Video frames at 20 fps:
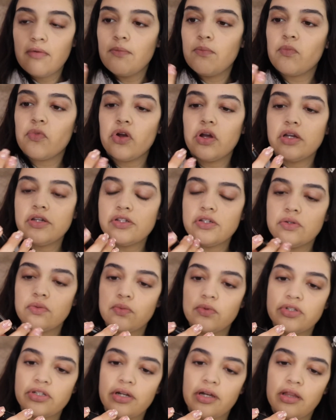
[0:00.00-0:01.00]
brush,
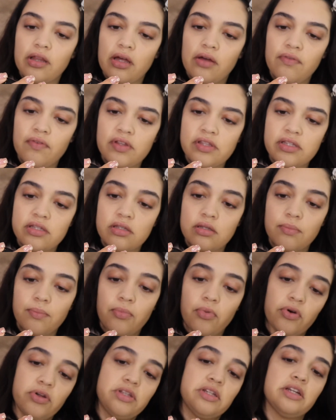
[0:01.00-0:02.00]
which I love. It's the
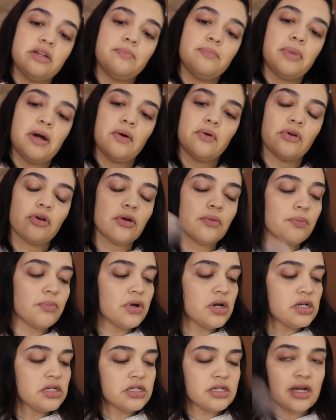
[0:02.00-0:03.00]
pointed powder
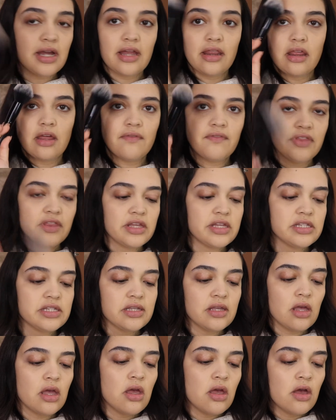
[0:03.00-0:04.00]
brush. I love
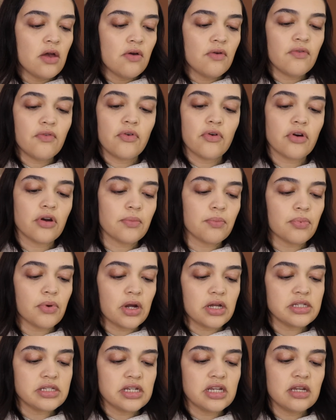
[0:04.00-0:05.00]
this for
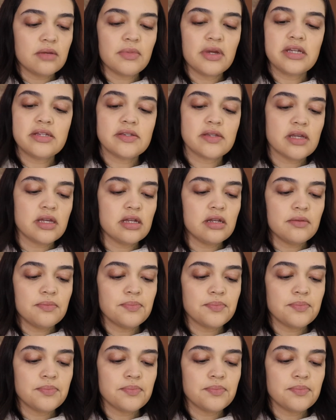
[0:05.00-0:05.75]
bronzing my skin.